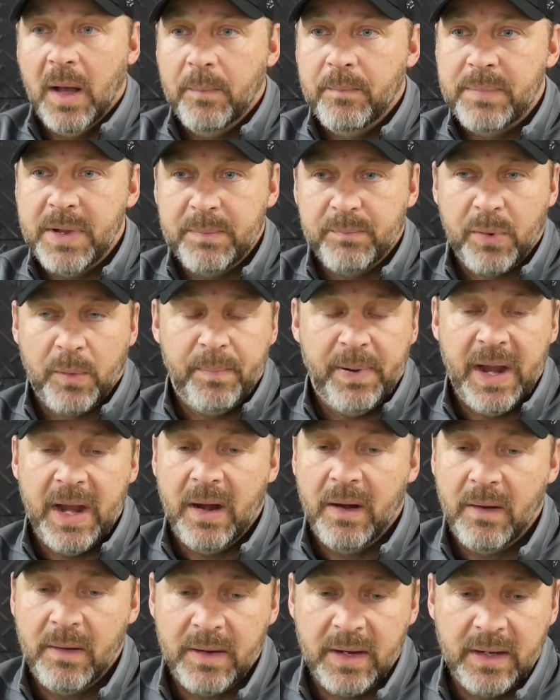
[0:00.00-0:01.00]
been
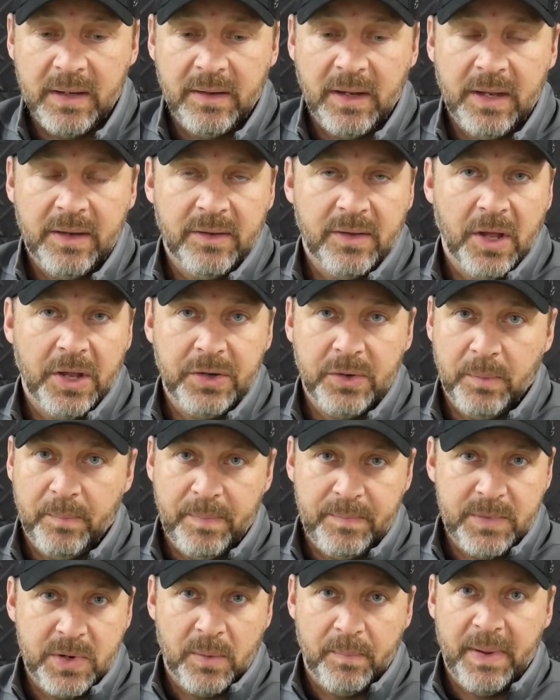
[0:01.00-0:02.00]
prepared and done
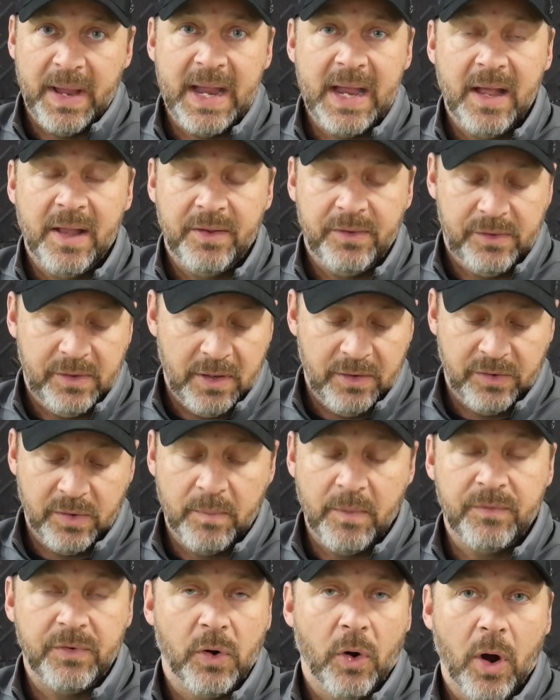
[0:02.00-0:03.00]
your bands and some
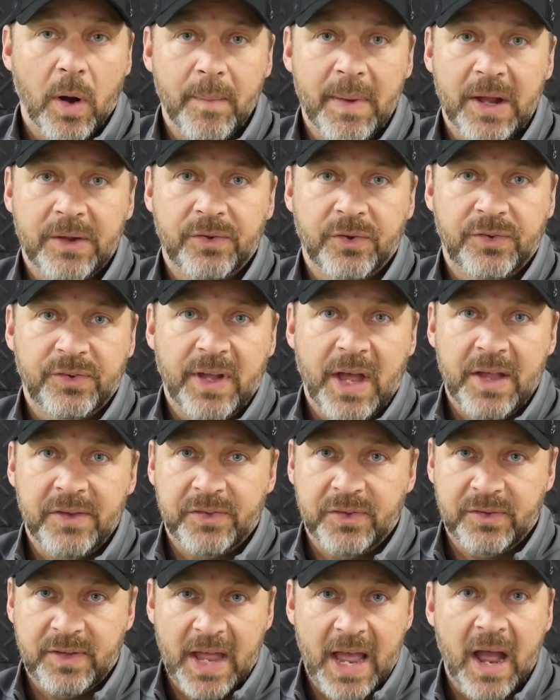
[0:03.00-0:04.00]
of your arm
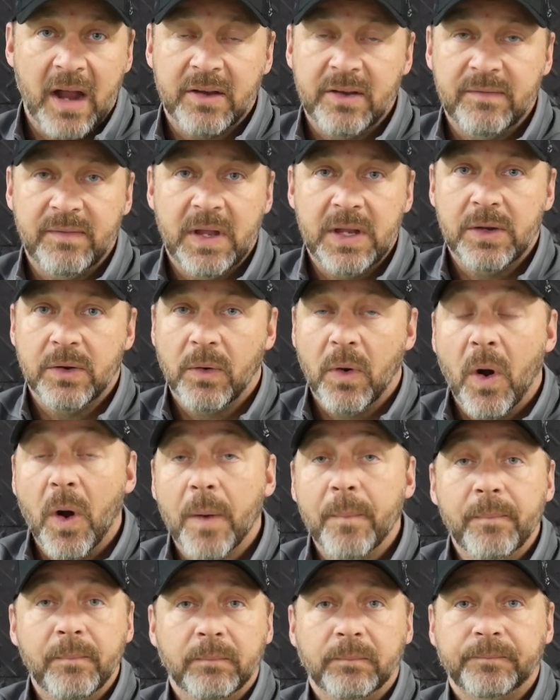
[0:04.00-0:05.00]
exercises to activate your
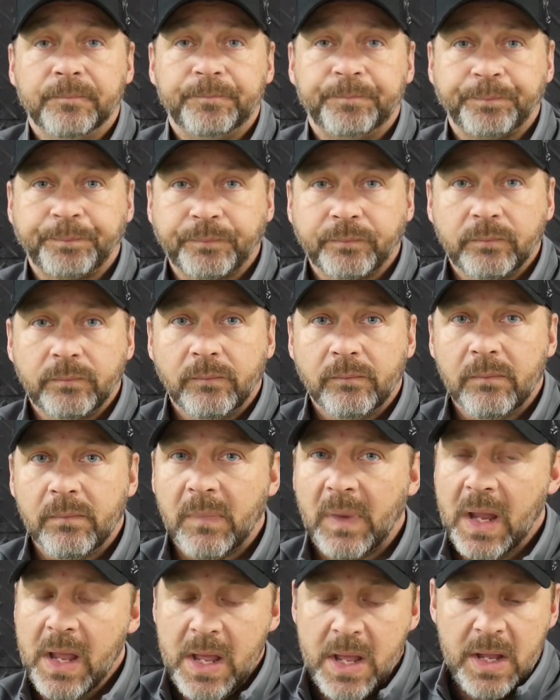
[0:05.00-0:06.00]
arm.
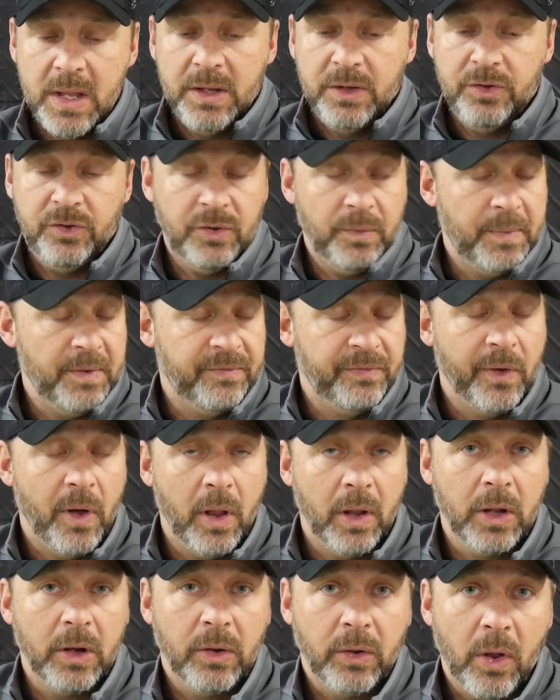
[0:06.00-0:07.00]
You should have been
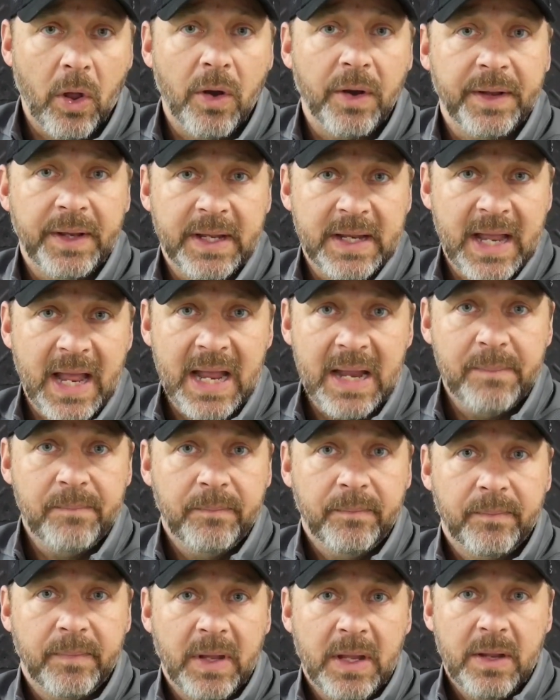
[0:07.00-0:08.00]
following along in the
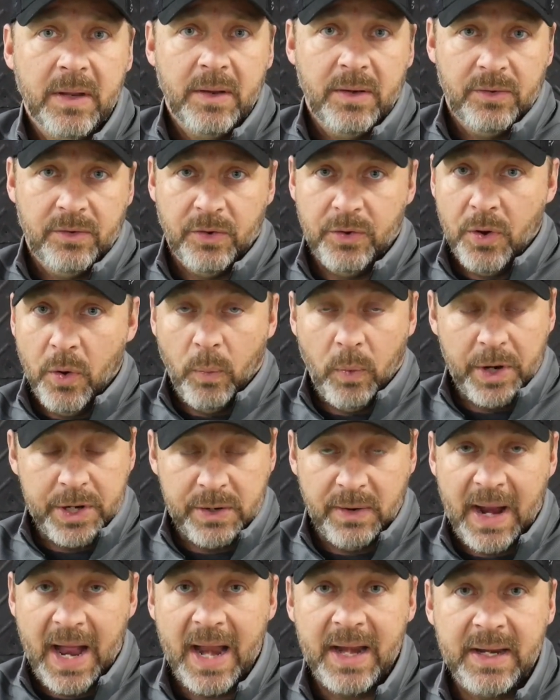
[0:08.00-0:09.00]
game to know where
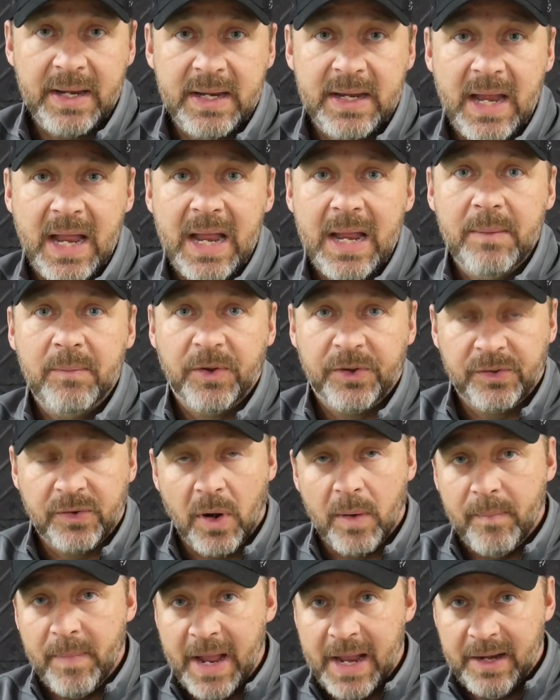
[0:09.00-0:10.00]
you're at in the game and
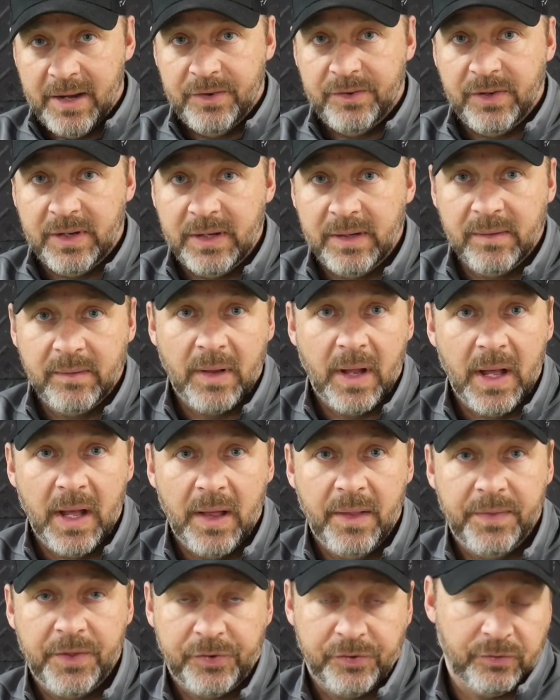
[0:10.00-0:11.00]
start managing
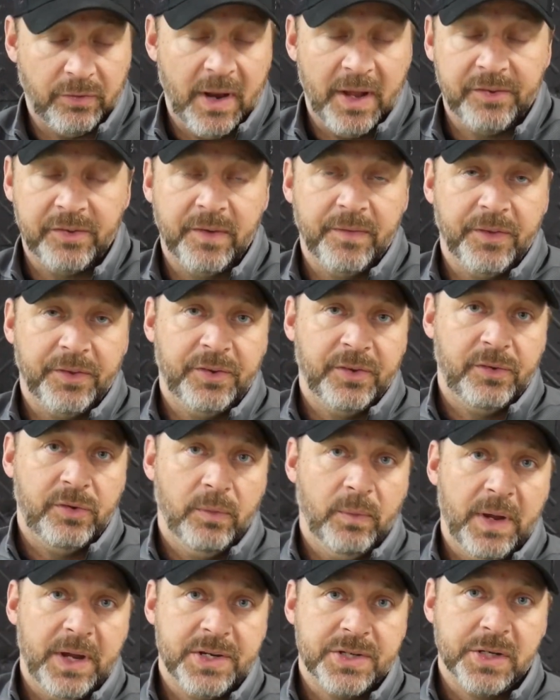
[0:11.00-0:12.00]
the stress of the
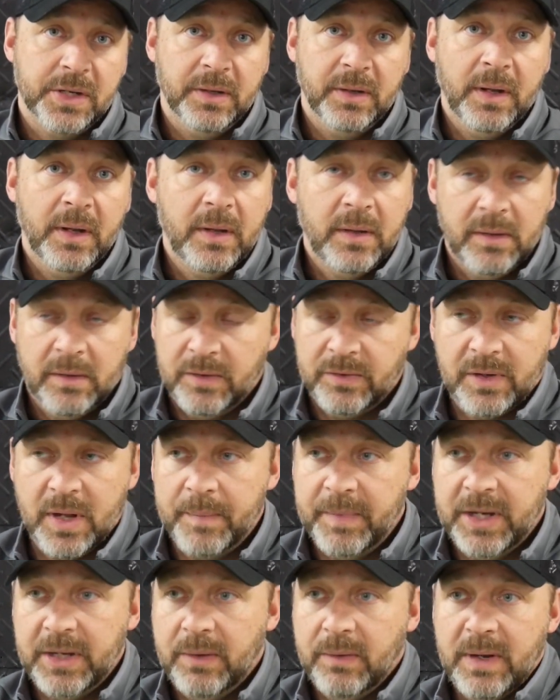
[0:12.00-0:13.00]
situation. Because
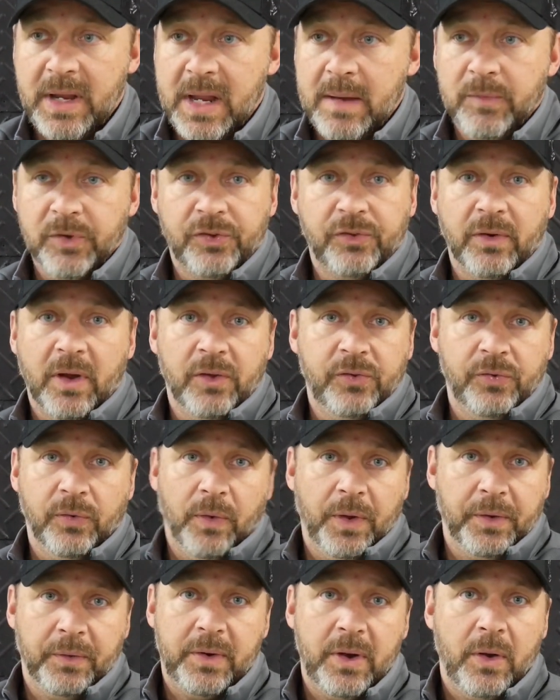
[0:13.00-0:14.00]
coming into a game is stressful.
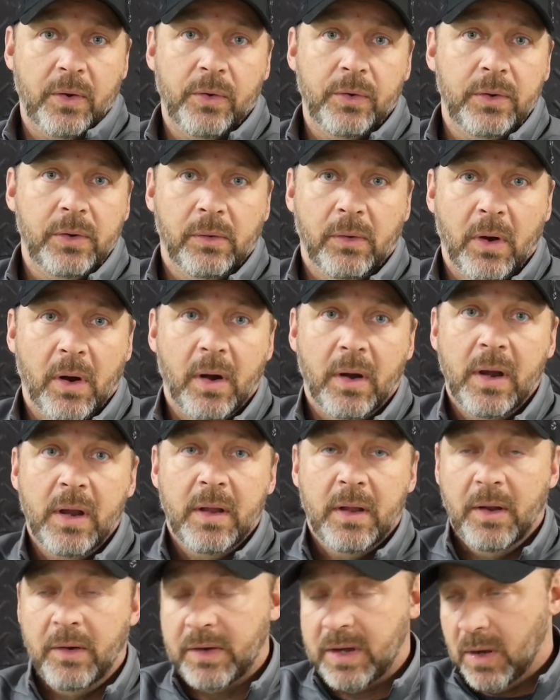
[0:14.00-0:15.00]
I don't care who you are.
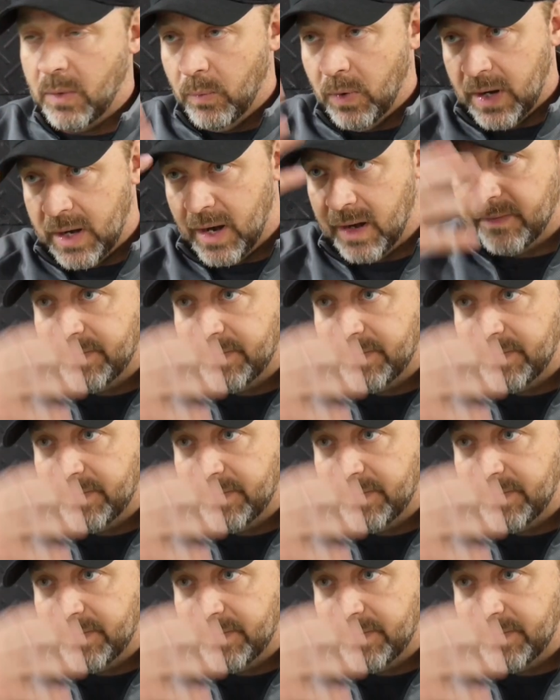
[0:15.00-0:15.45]
I don't care what kind of